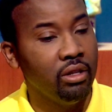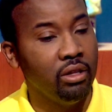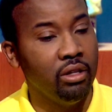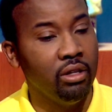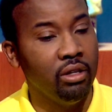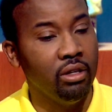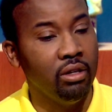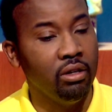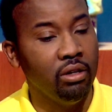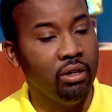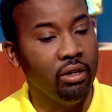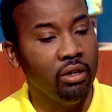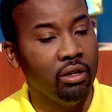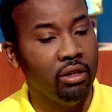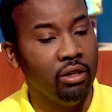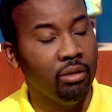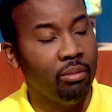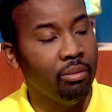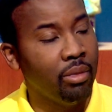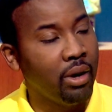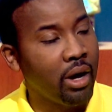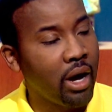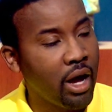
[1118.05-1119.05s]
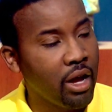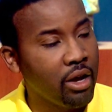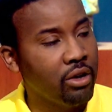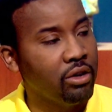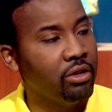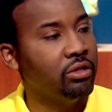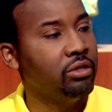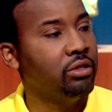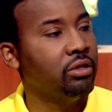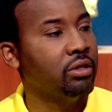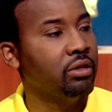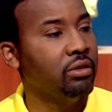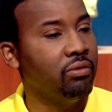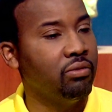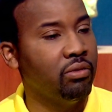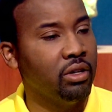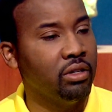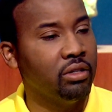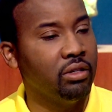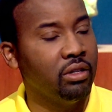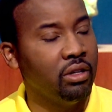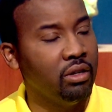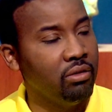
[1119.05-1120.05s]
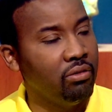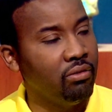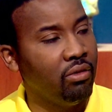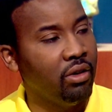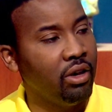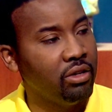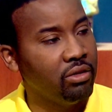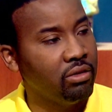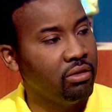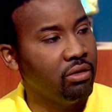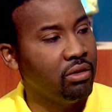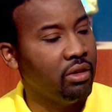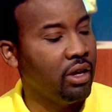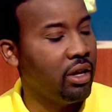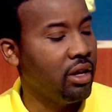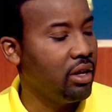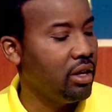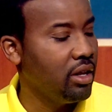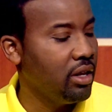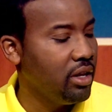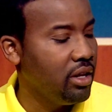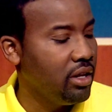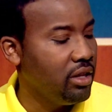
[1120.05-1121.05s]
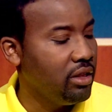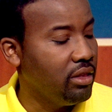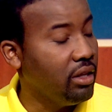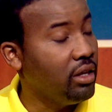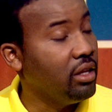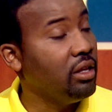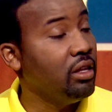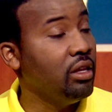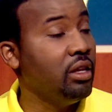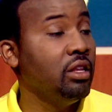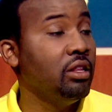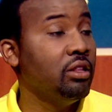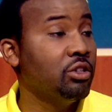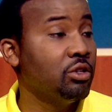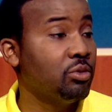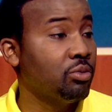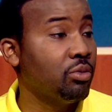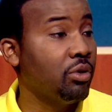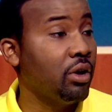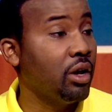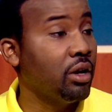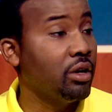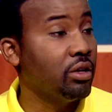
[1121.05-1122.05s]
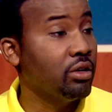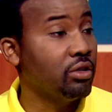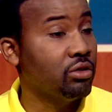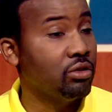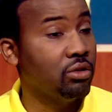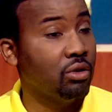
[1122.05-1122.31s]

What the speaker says: the buyer, to convince the investor that they need this product.